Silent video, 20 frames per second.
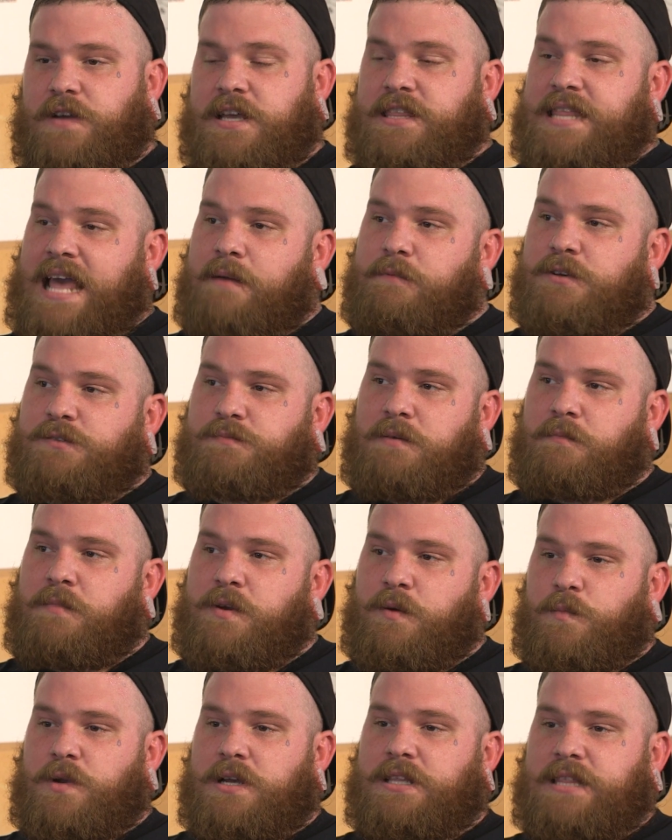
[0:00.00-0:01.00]
And that was when
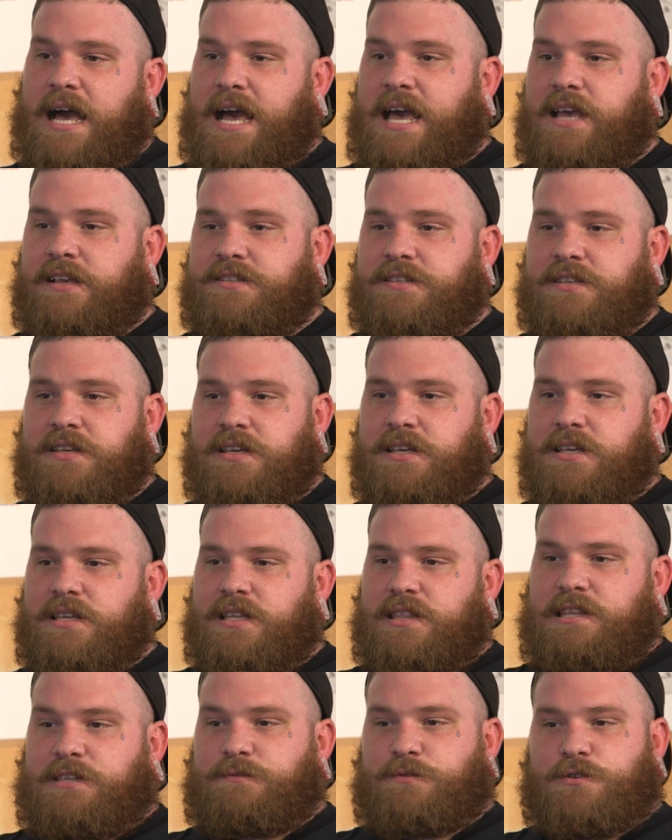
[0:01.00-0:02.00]
we realized
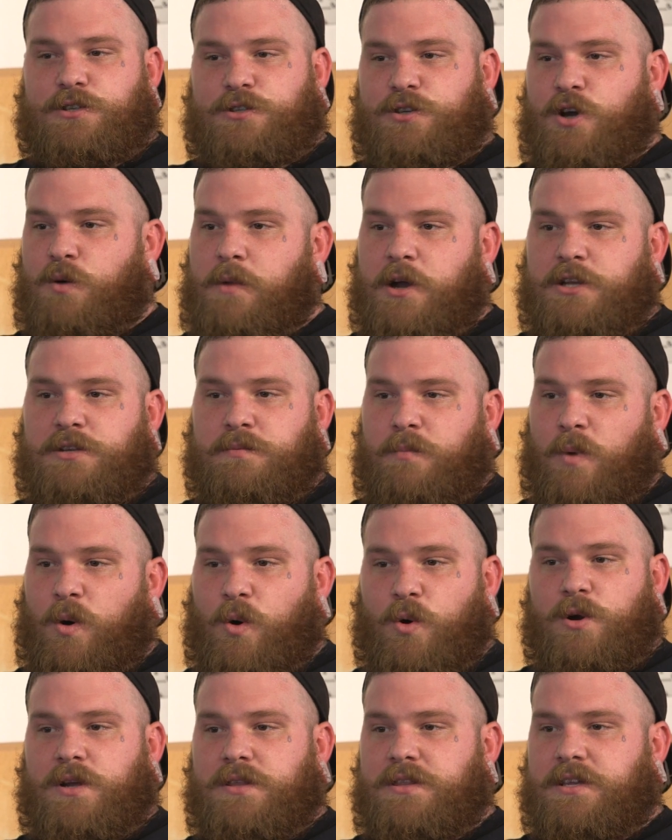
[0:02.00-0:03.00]
this was so much
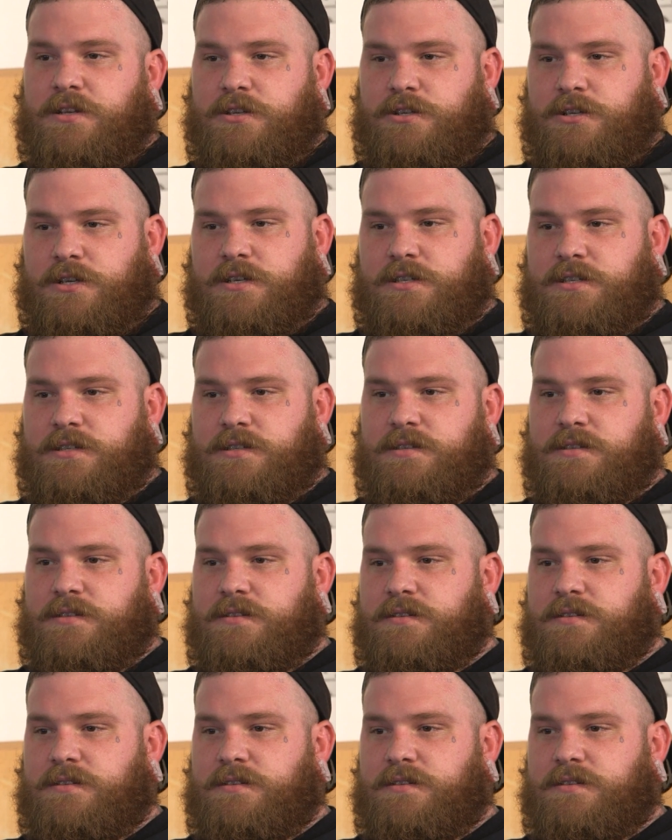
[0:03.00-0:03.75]
more than just,